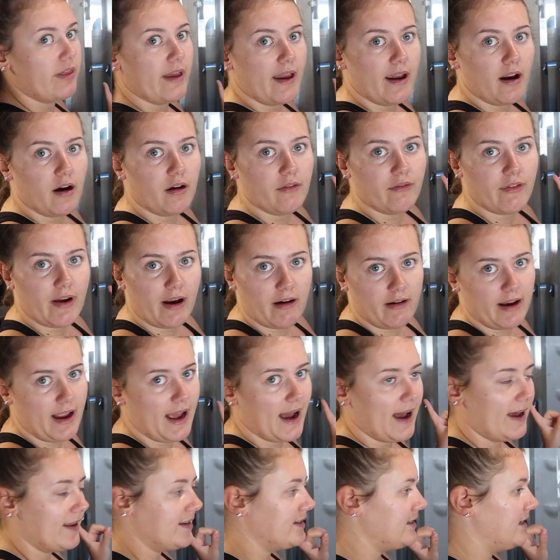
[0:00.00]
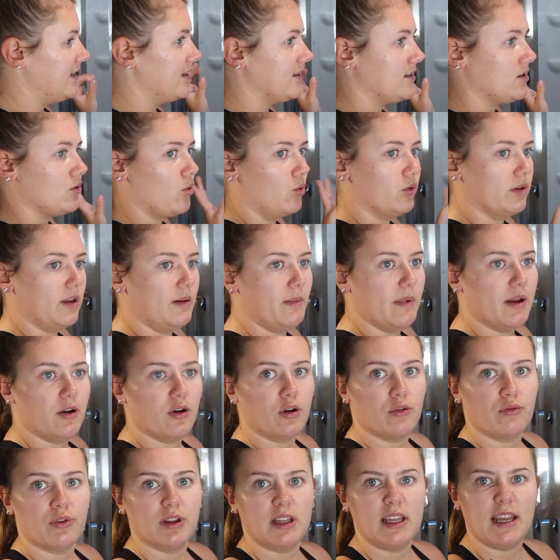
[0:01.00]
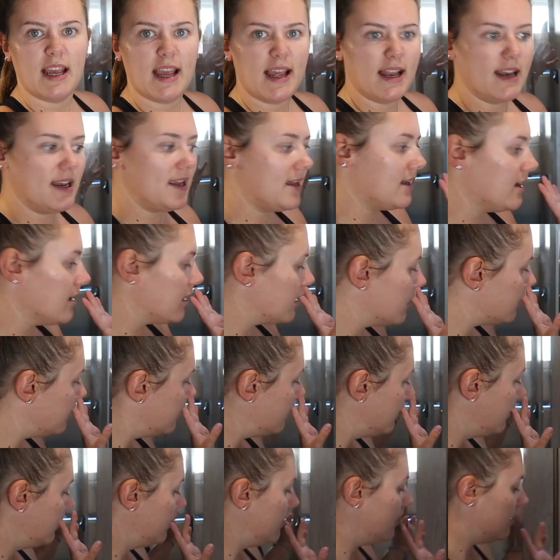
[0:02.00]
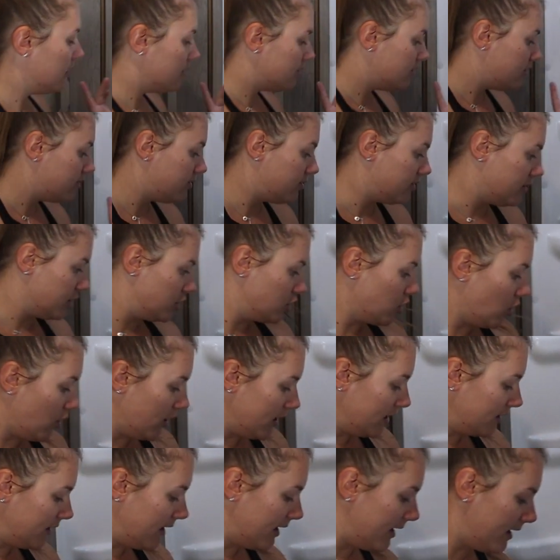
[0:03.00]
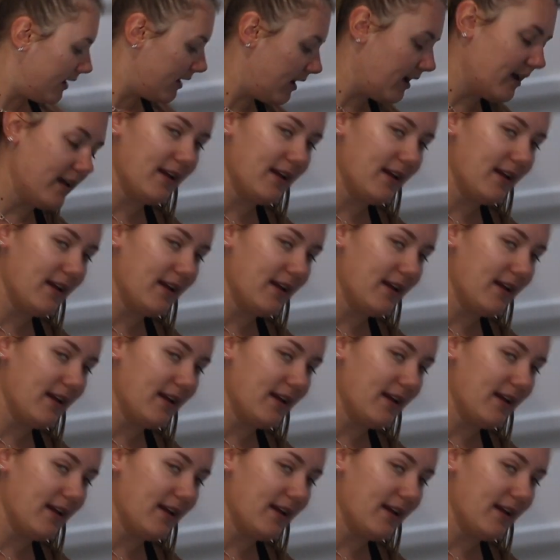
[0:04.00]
there, very handy. It's the only mirror really in here. The toilet,